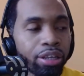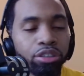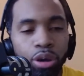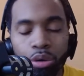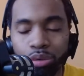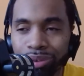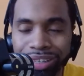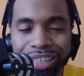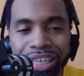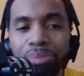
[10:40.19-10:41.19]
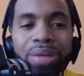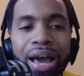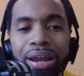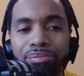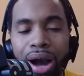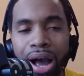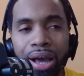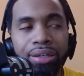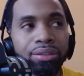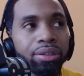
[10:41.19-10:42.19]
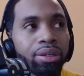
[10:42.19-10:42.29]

So keep that in mind.